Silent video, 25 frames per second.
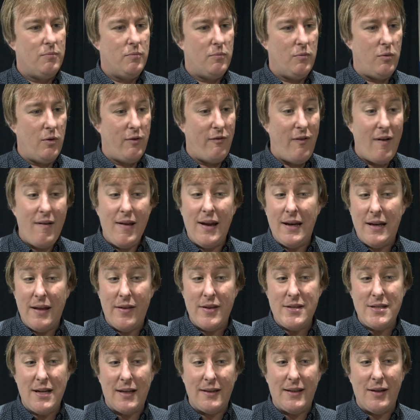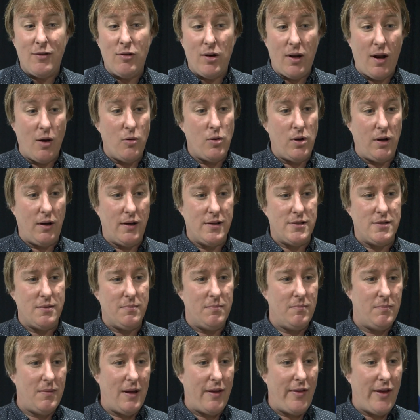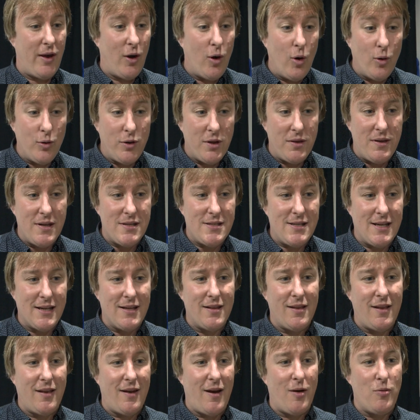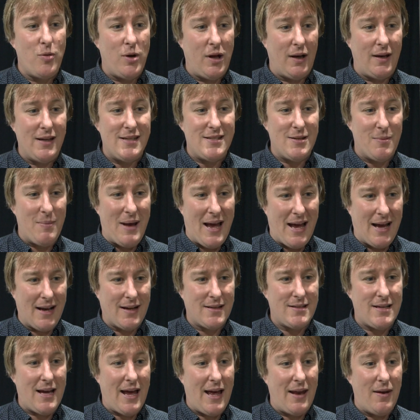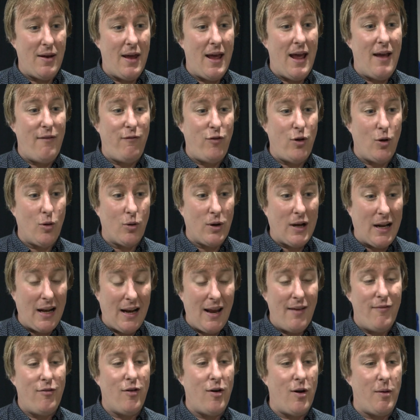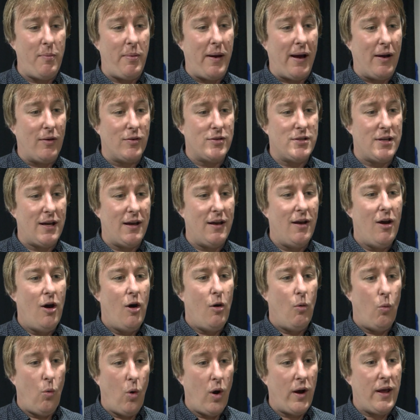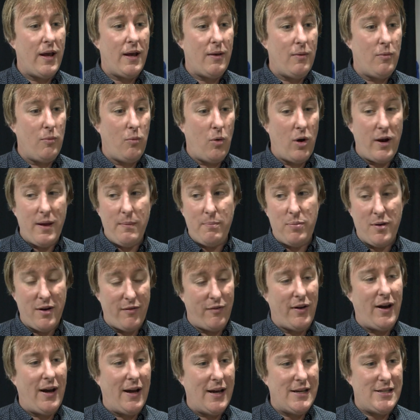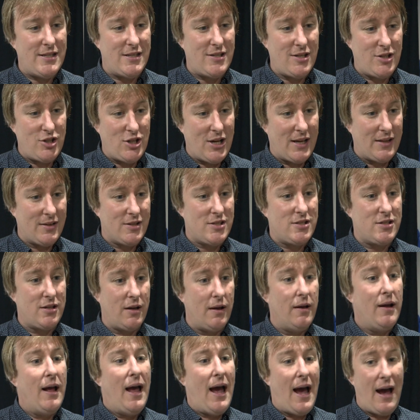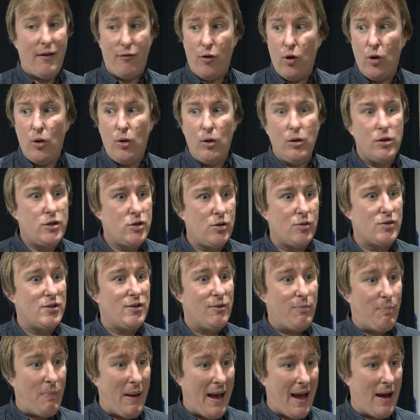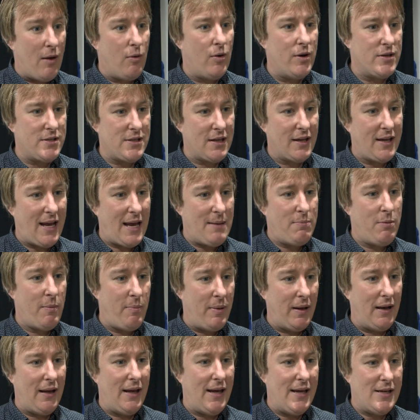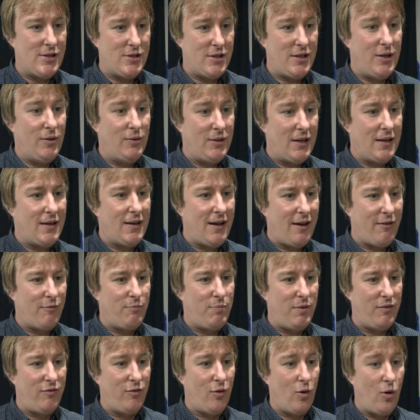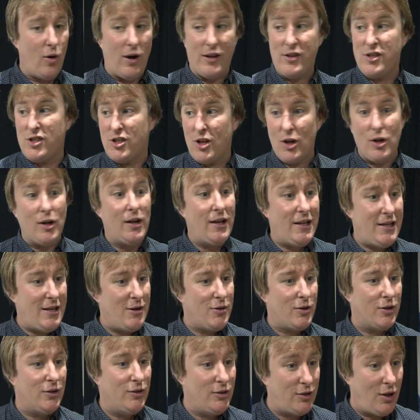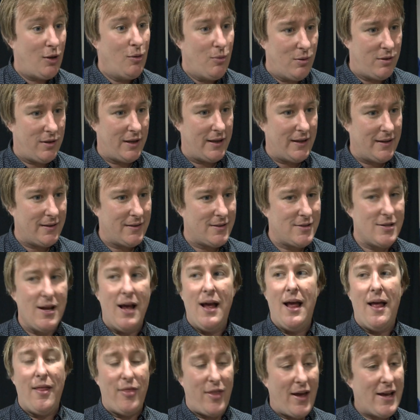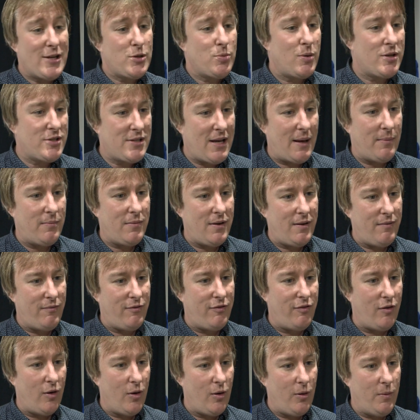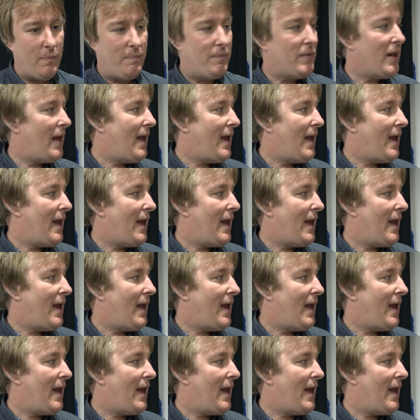were very into this idea of localism, and they authored this thing, the Localism Act. And if you're clever about it, what it provides is a chance to have all sorts of powers and capabilities that you didn't have before, and suddenly you can do things. That's what's happened in Froome.